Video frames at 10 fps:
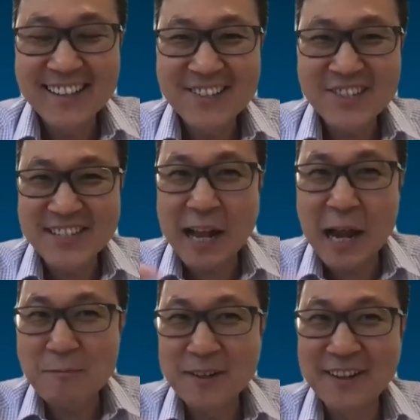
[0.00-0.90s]
Just
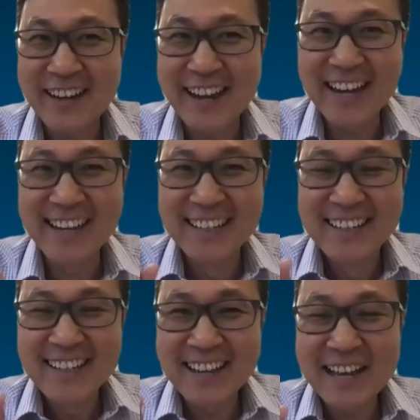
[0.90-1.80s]
type, okay.
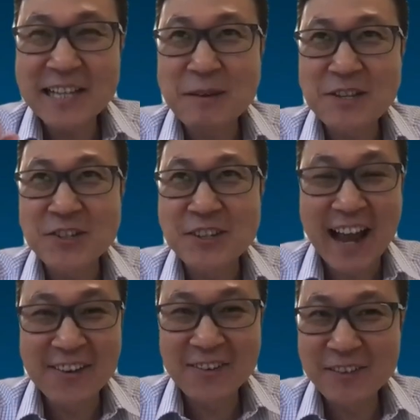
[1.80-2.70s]
Especially
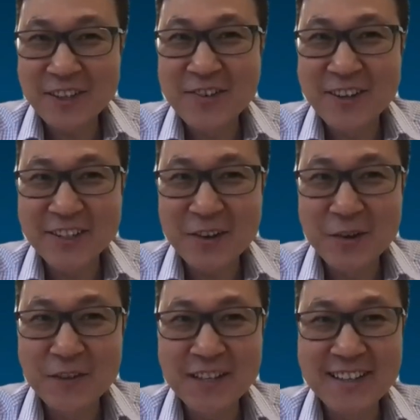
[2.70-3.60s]
now during the
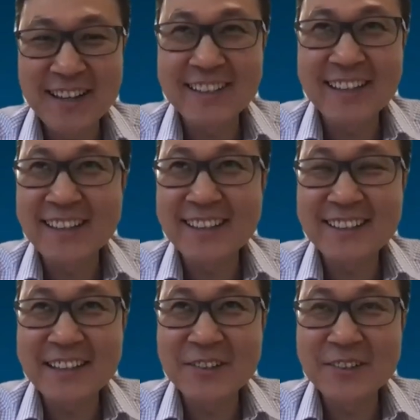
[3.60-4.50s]
COVID, and
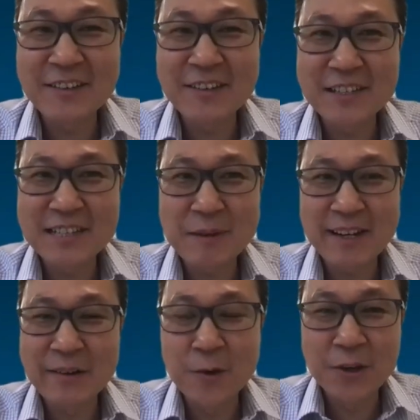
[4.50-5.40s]
they don't even
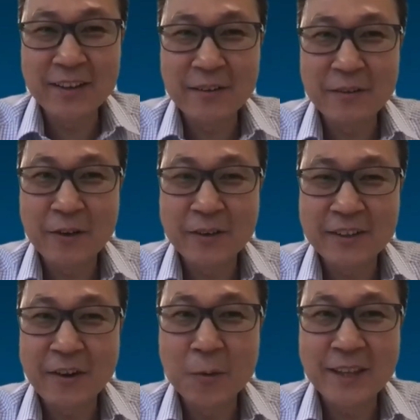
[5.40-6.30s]
speak a word on
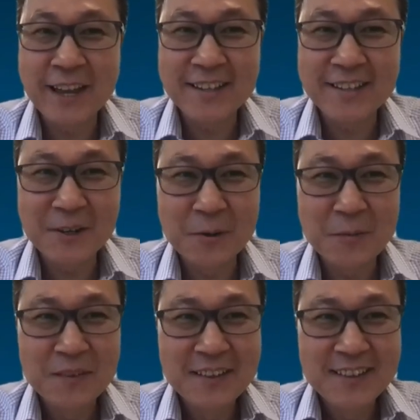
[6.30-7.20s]
the whole day.
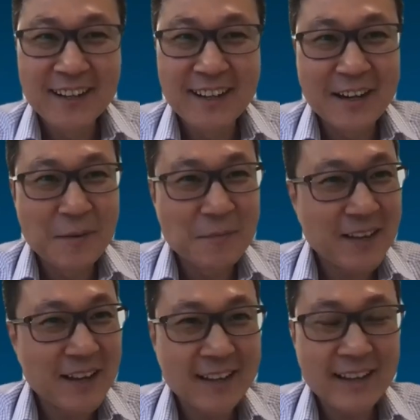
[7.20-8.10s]
So
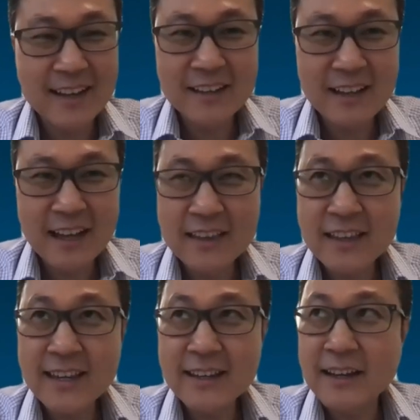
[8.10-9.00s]
I
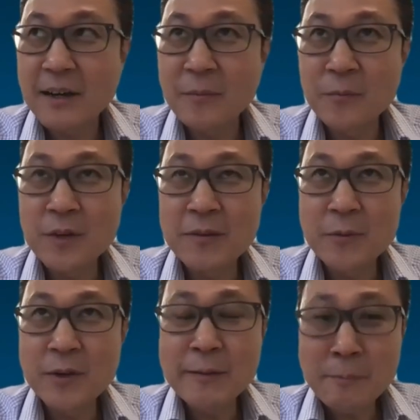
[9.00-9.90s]
think we
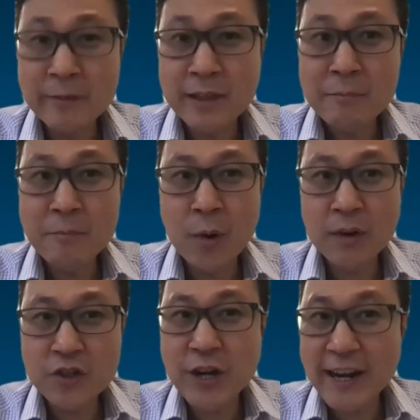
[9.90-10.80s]
really need
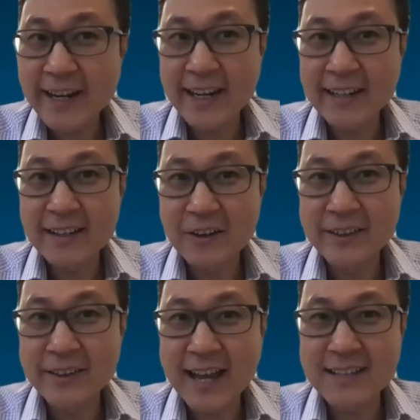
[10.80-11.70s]
more training
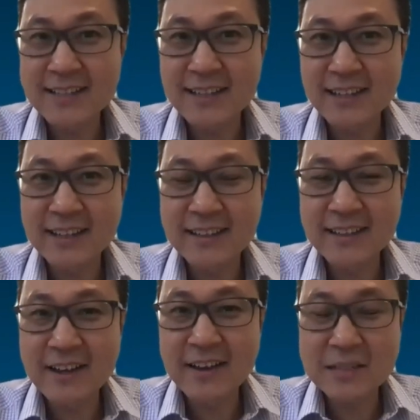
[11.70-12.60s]
on that,
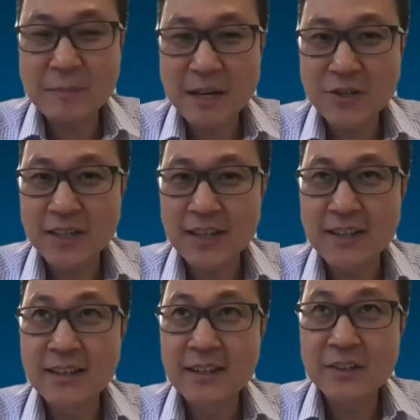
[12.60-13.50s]
and
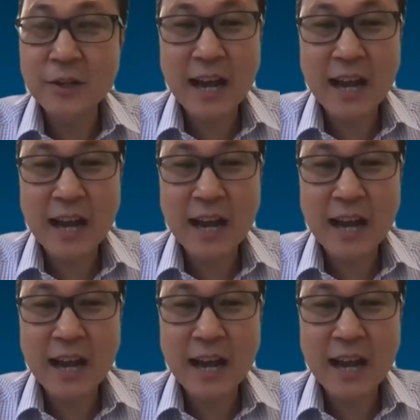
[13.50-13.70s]
especially the